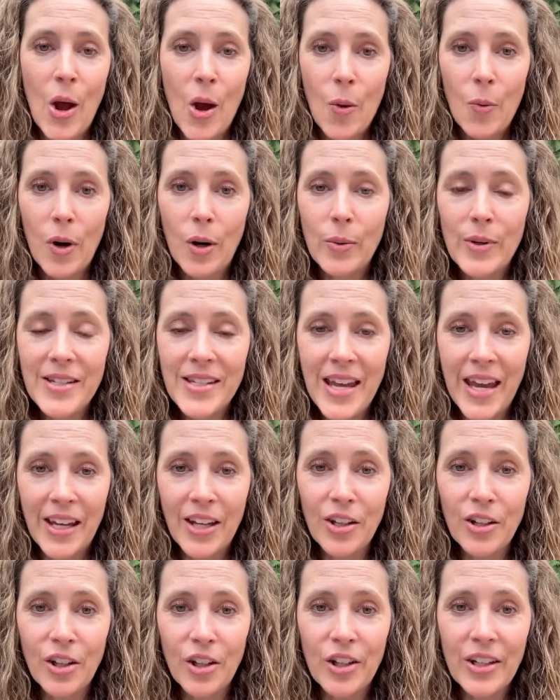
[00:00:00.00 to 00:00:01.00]
where we take
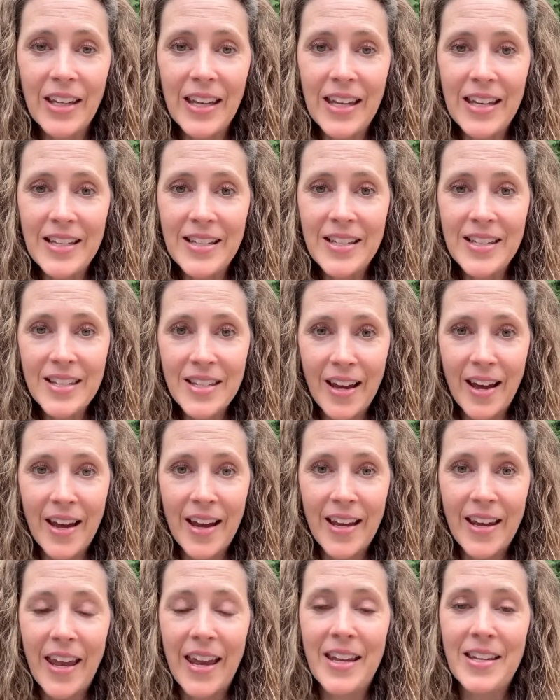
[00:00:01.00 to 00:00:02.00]
a look
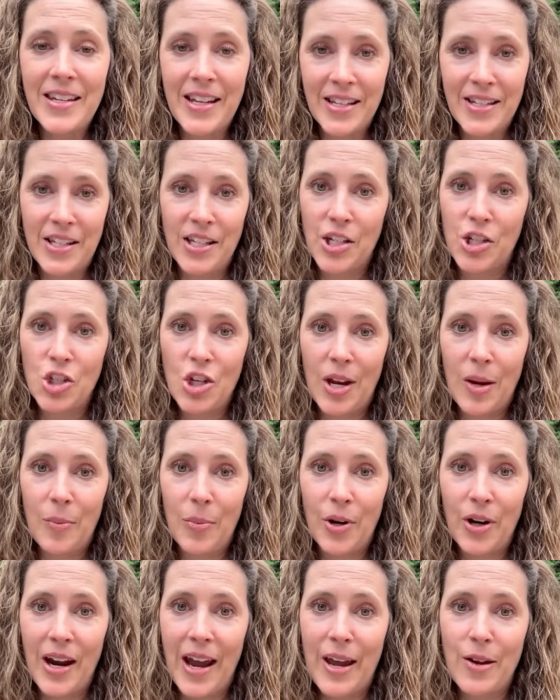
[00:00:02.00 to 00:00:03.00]
inside a nesting
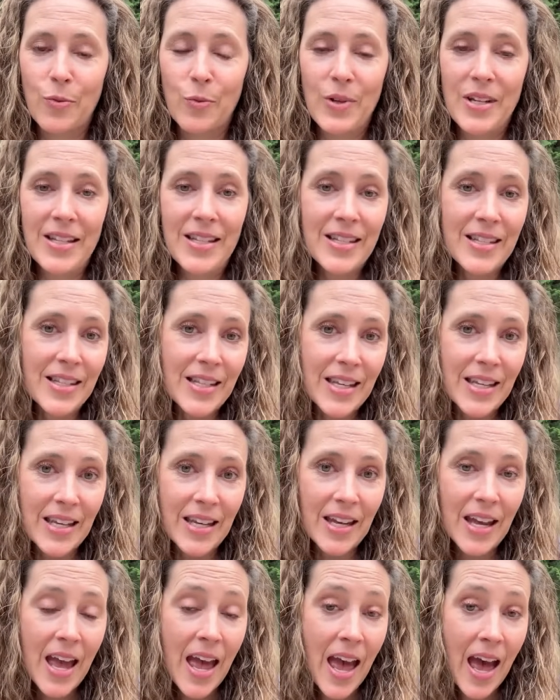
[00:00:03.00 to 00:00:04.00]
chamber and we
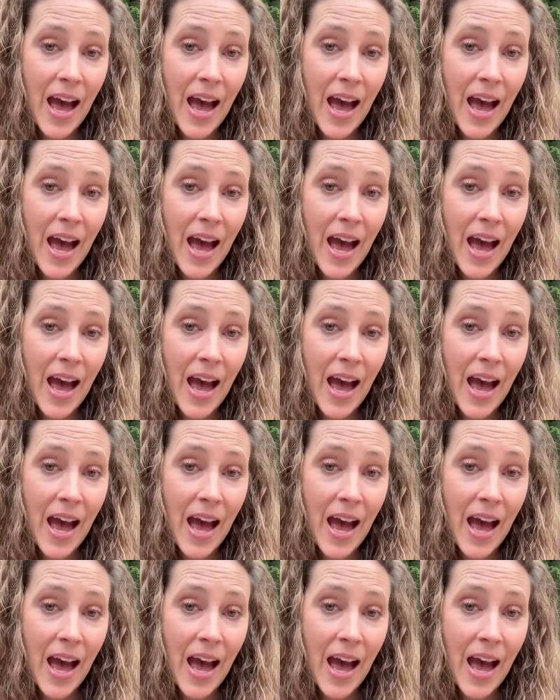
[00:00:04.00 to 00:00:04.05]
see